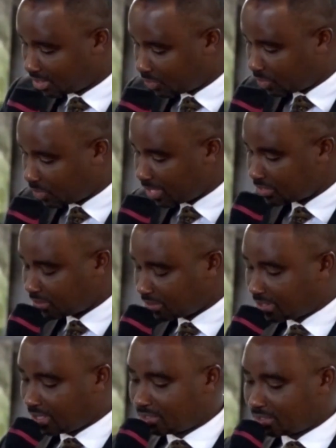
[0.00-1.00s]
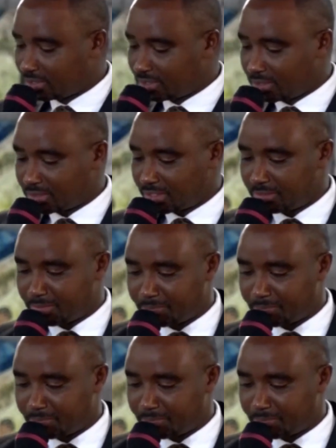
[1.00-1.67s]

We went on ground in